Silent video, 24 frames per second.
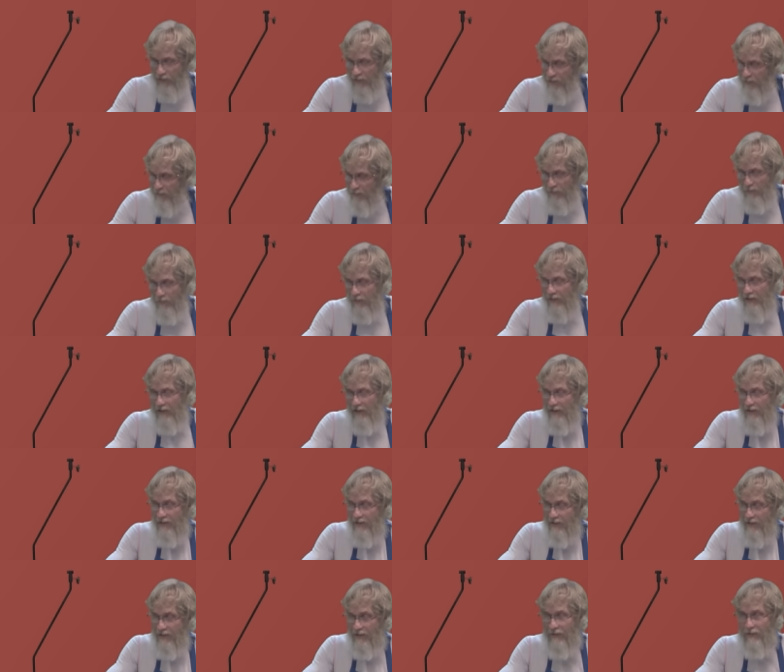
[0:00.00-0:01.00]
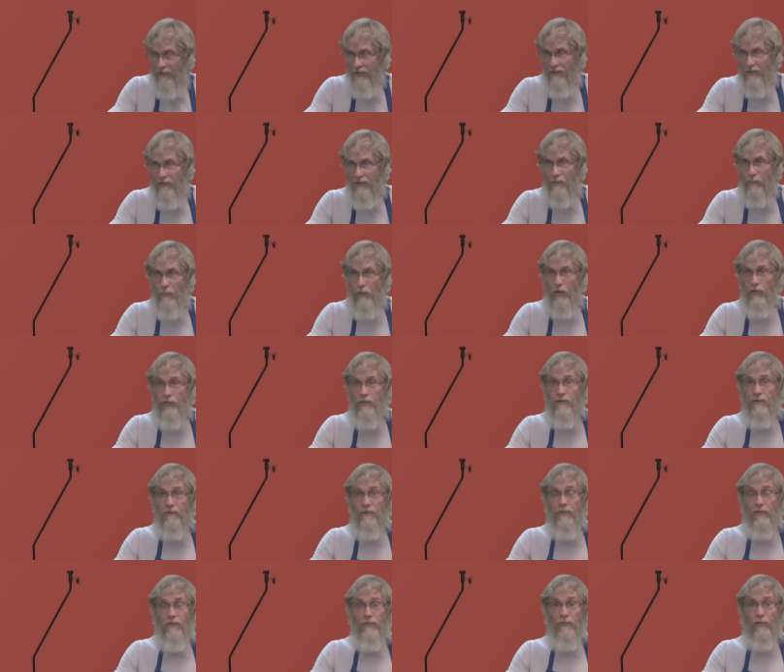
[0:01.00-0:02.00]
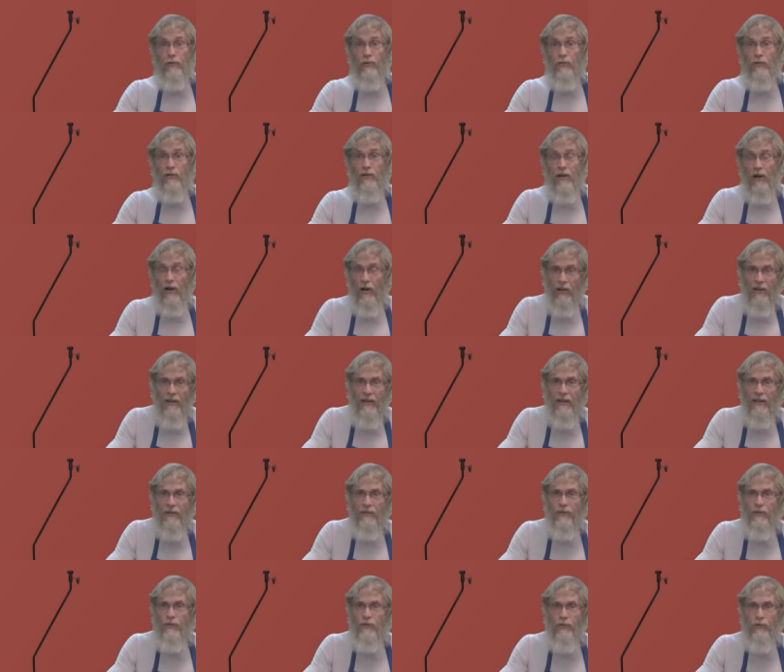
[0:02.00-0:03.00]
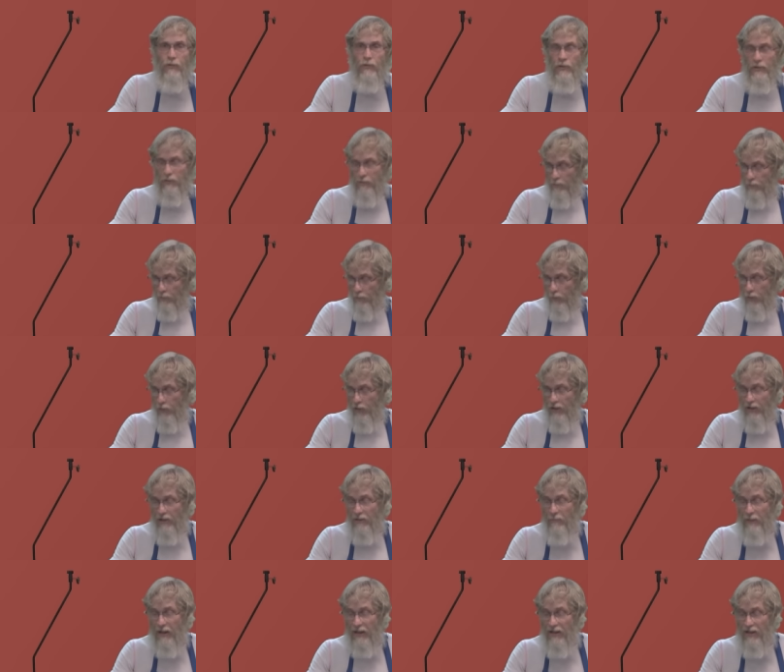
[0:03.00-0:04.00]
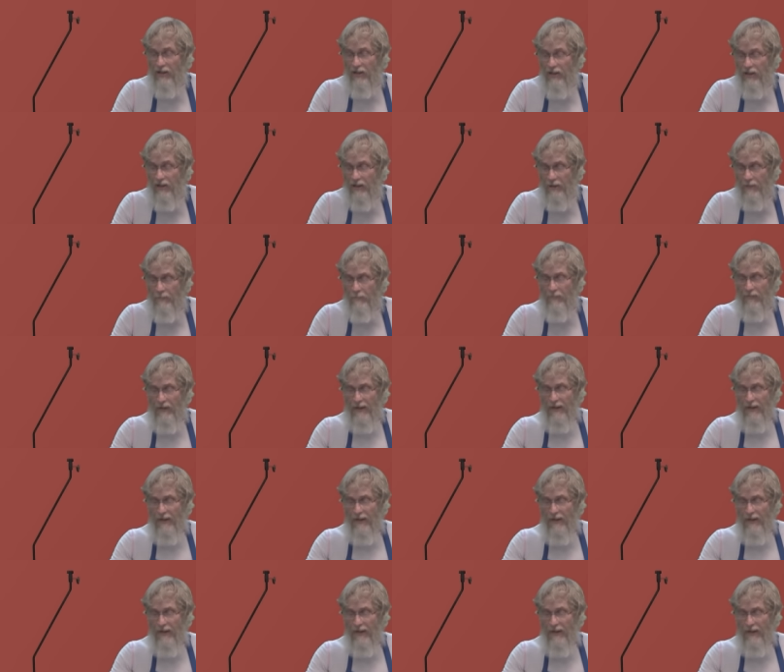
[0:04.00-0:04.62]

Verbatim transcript: this was really easy to dispose of the fluid. All I had to do was put it in my car.